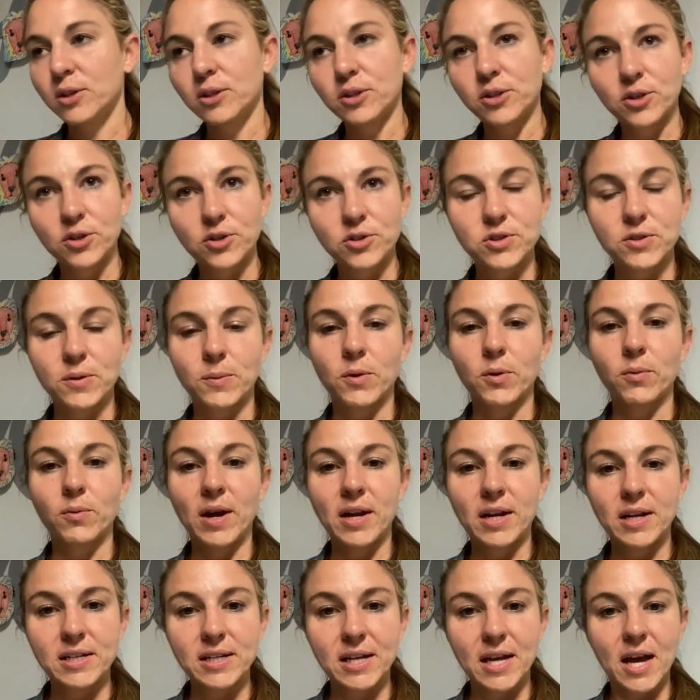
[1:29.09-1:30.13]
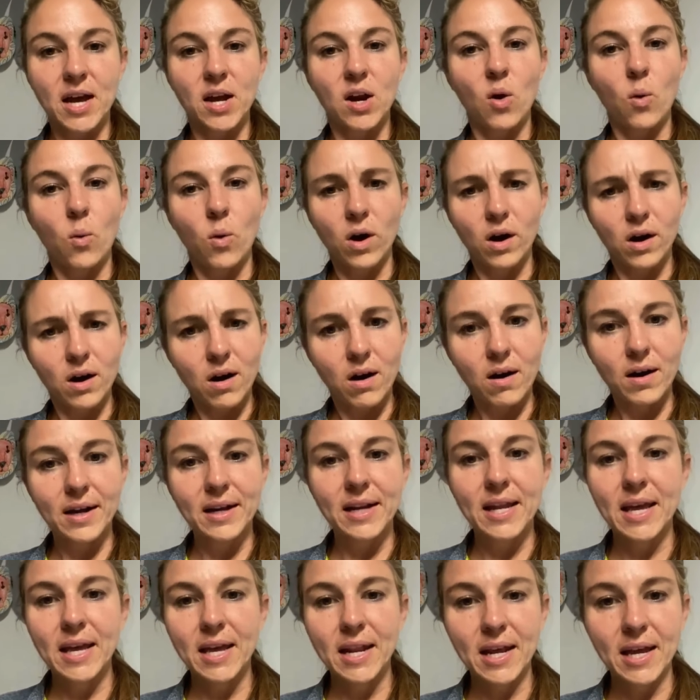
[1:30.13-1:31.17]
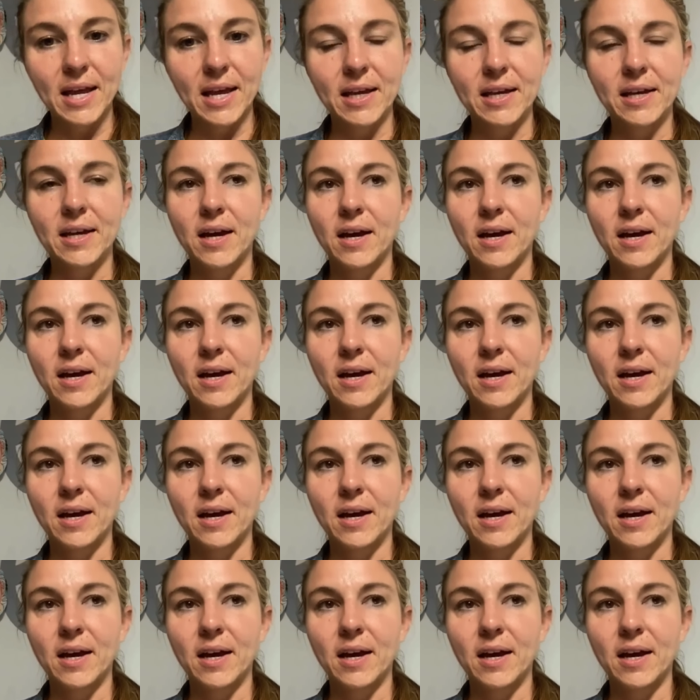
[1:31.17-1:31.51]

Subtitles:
loose and we're ready to kind of work on hitting,